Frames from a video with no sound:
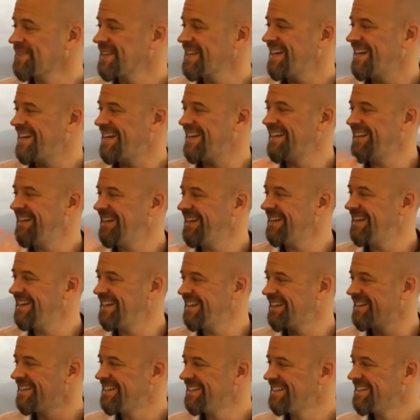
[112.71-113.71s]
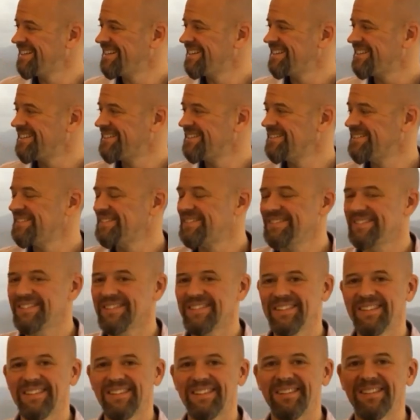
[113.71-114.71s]

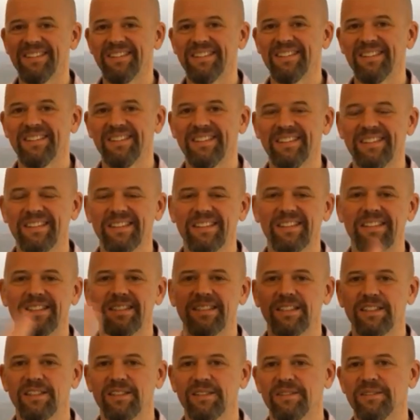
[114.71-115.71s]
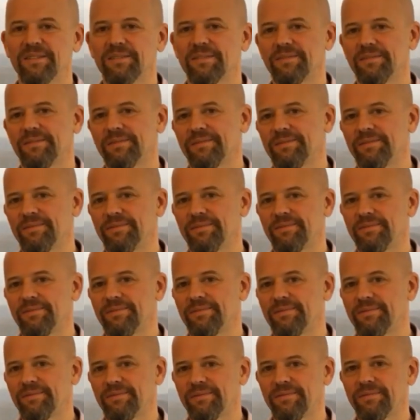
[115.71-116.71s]

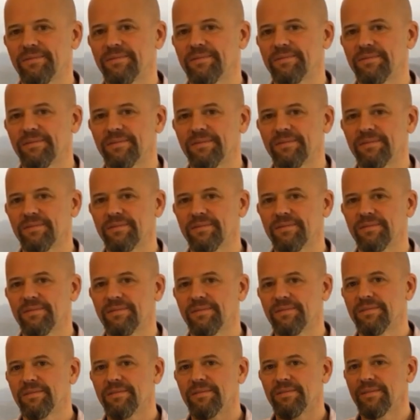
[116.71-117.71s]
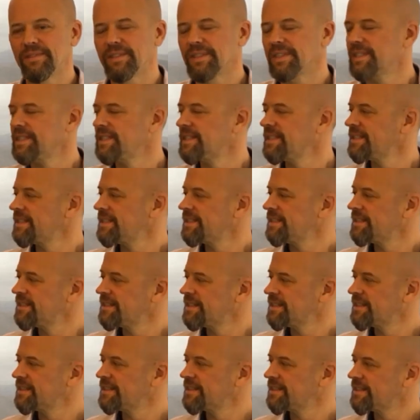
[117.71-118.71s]

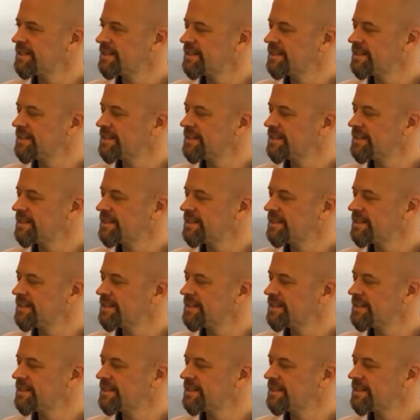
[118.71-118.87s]
(silent)